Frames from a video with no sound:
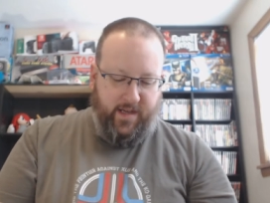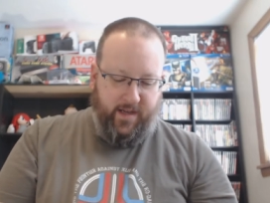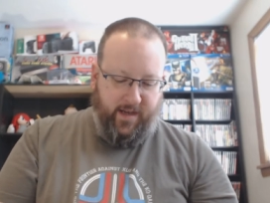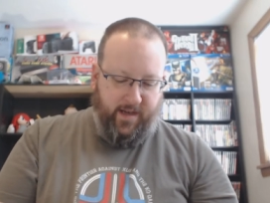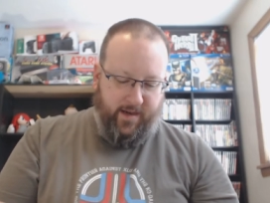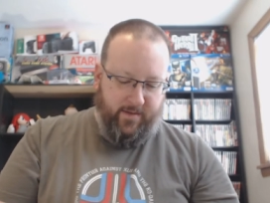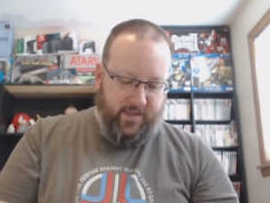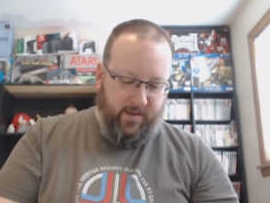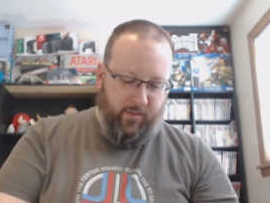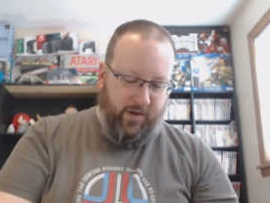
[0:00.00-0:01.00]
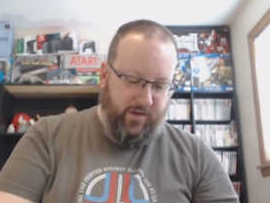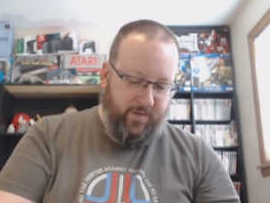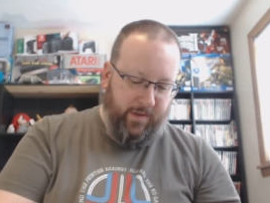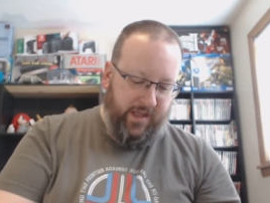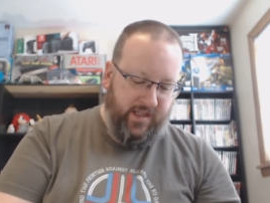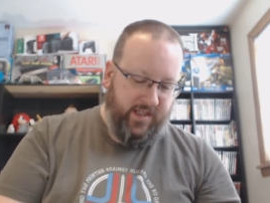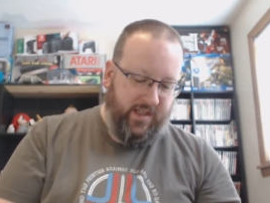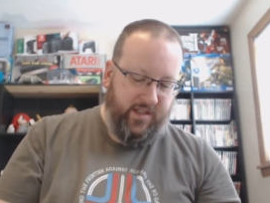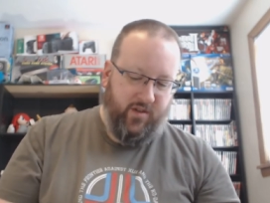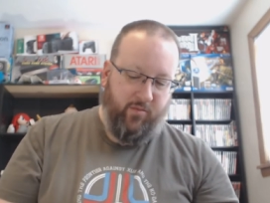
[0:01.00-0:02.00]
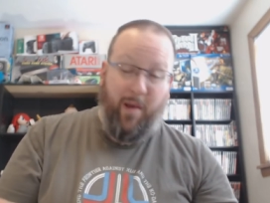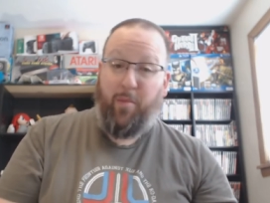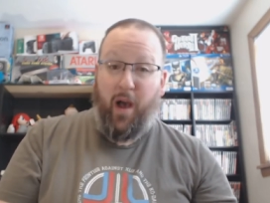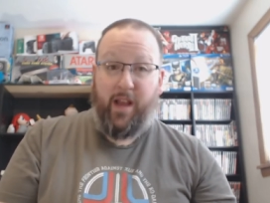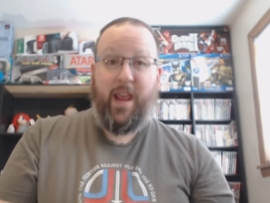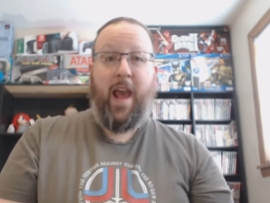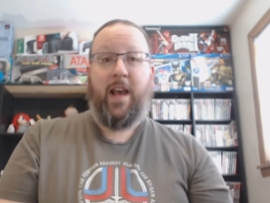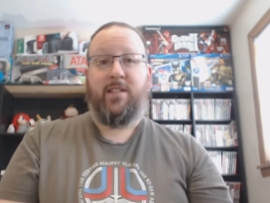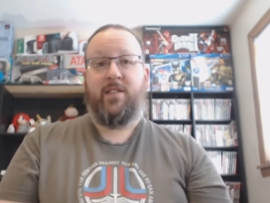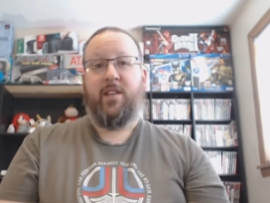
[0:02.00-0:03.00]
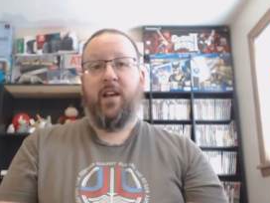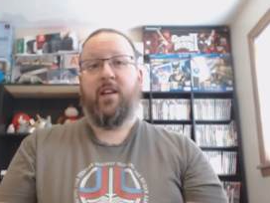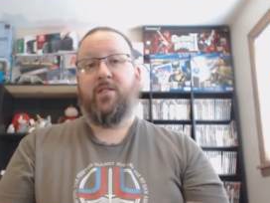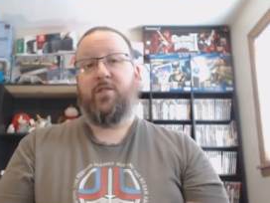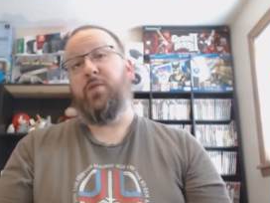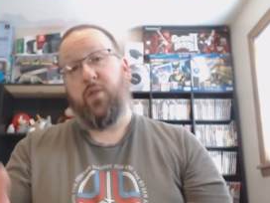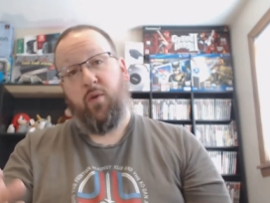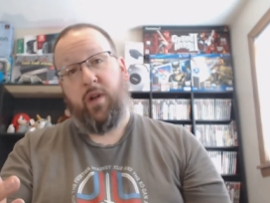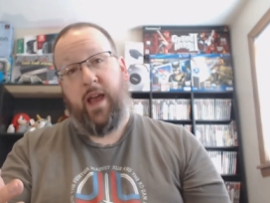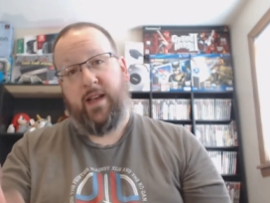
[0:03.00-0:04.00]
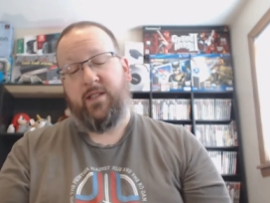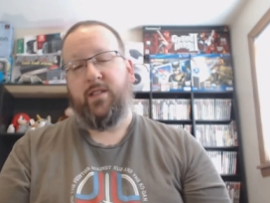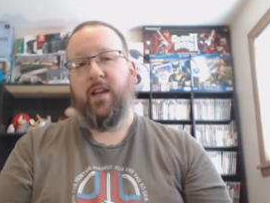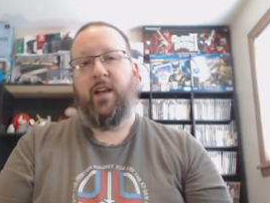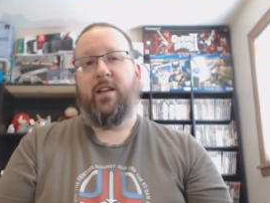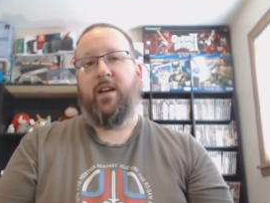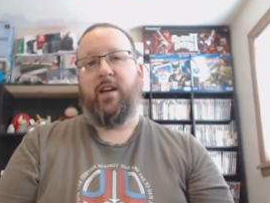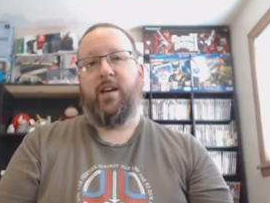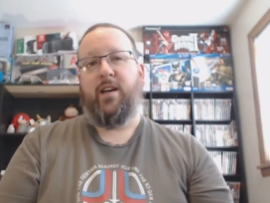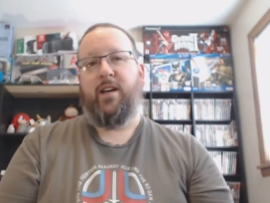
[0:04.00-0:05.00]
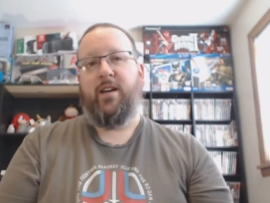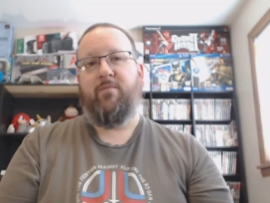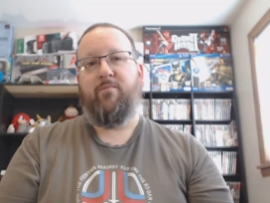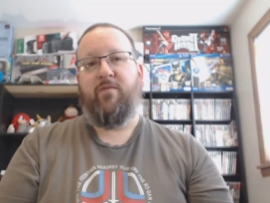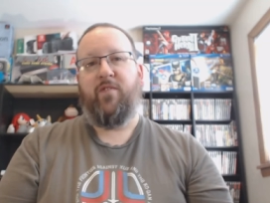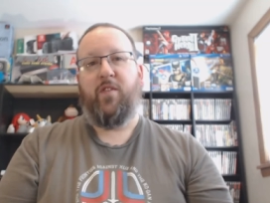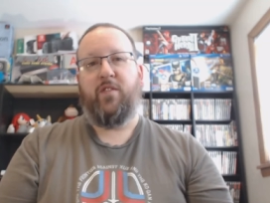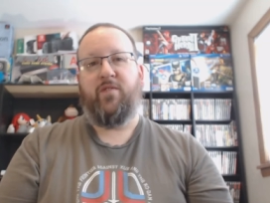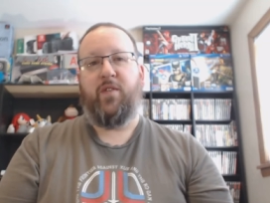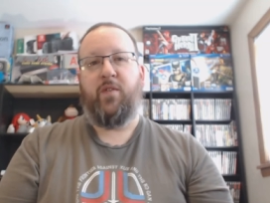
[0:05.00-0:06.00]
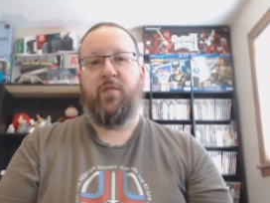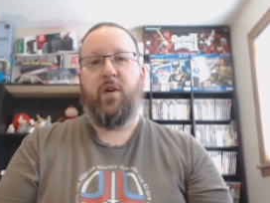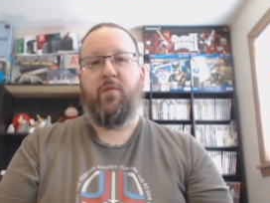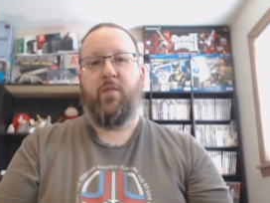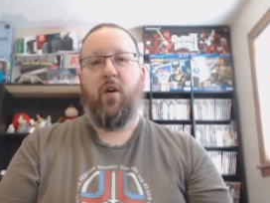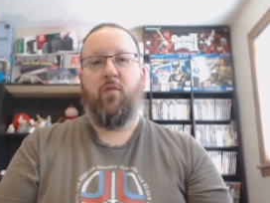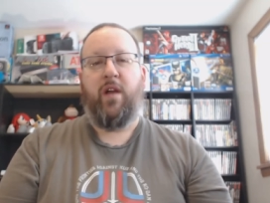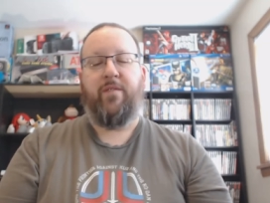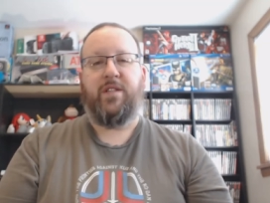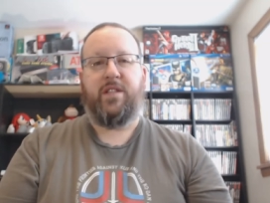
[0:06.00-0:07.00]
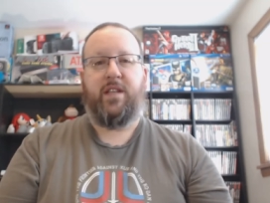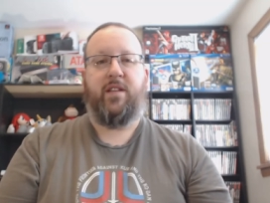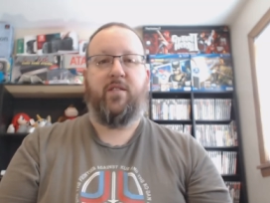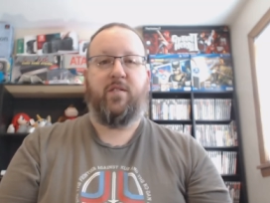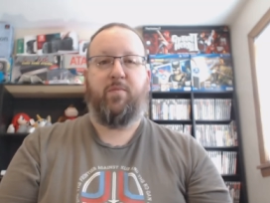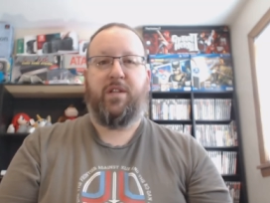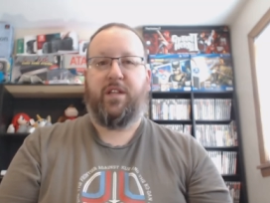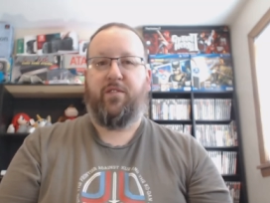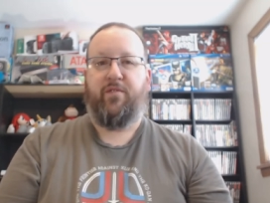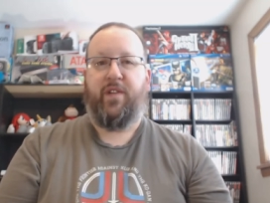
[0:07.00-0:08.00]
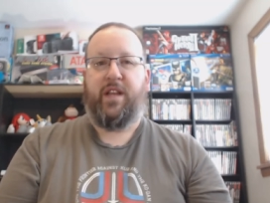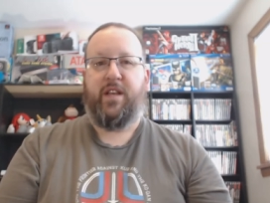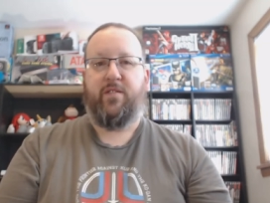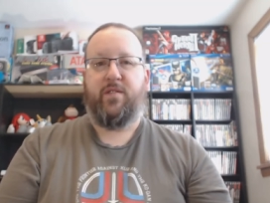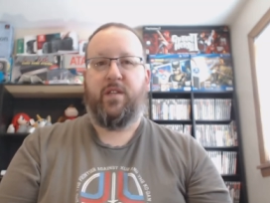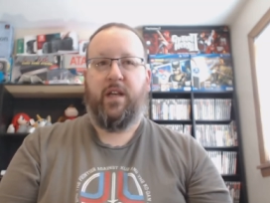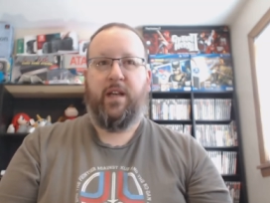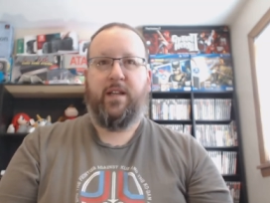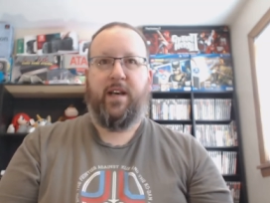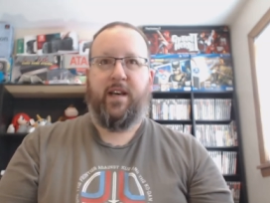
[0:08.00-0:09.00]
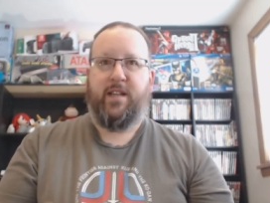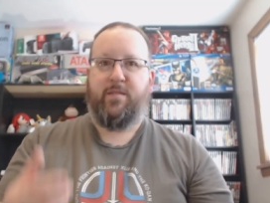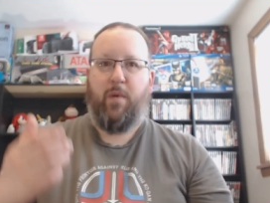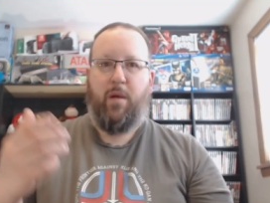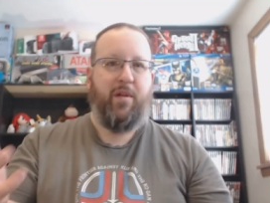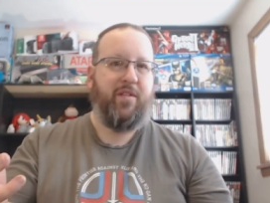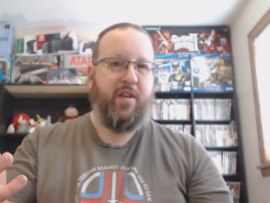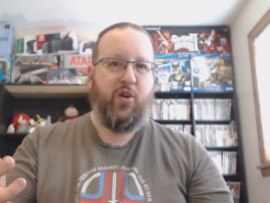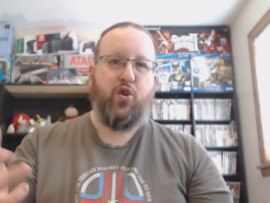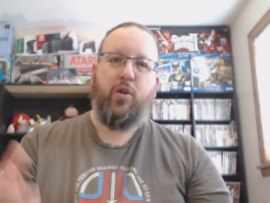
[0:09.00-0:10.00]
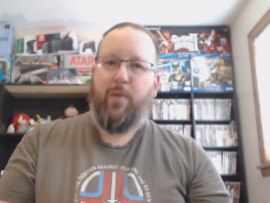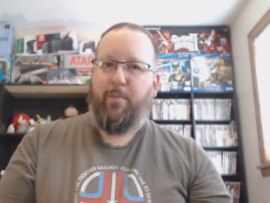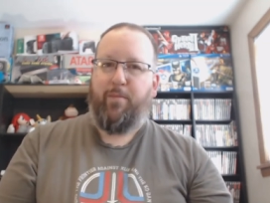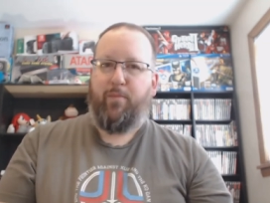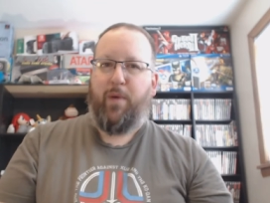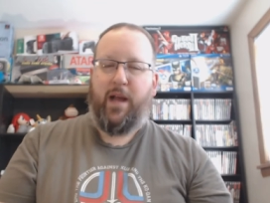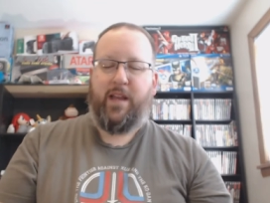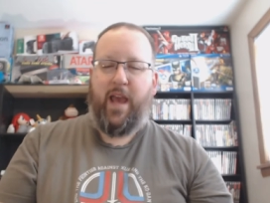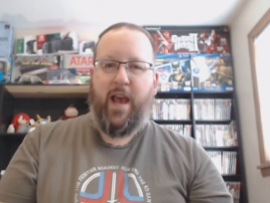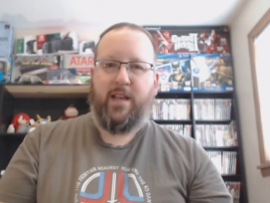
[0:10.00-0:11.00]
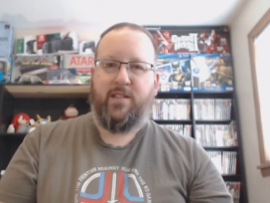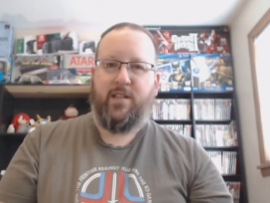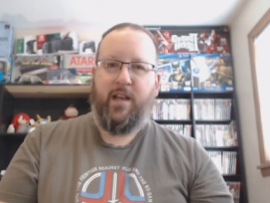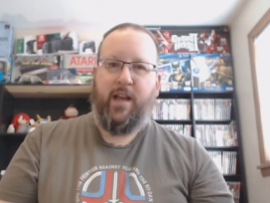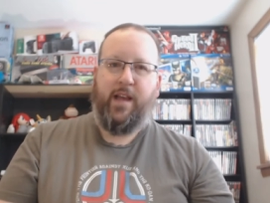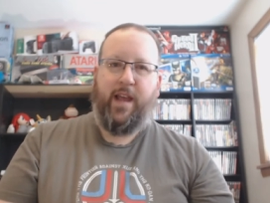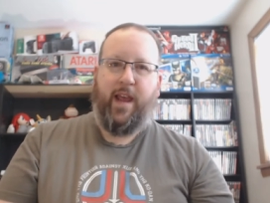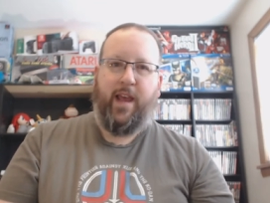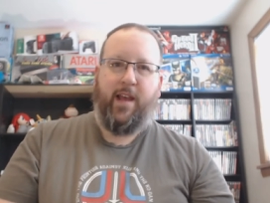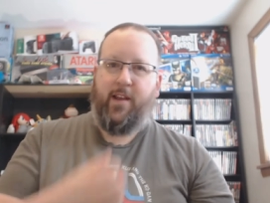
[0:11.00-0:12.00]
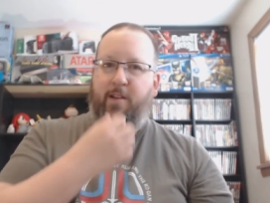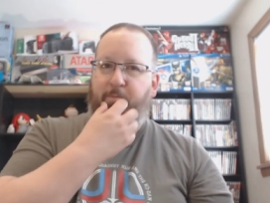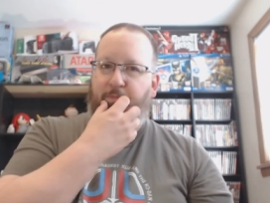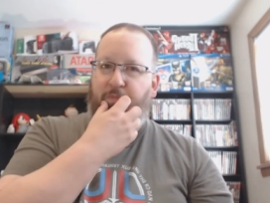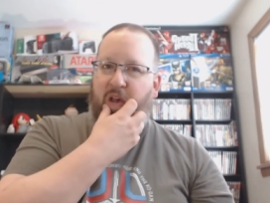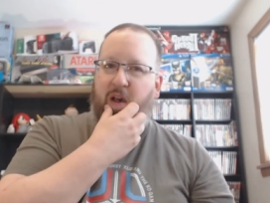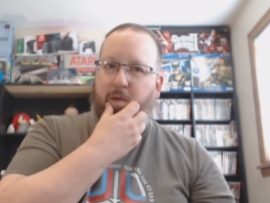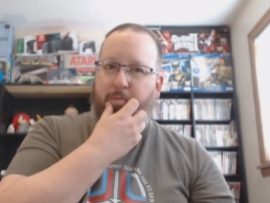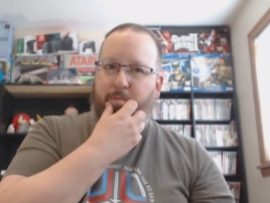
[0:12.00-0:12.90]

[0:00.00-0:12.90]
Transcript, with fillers: uh, someone who's been listening to my podcast, Shoot the Corecast. Uh, for those of you who don't know or haven't seen those particular videos, uh, it's my monthly shoot 'em up podcast, and um,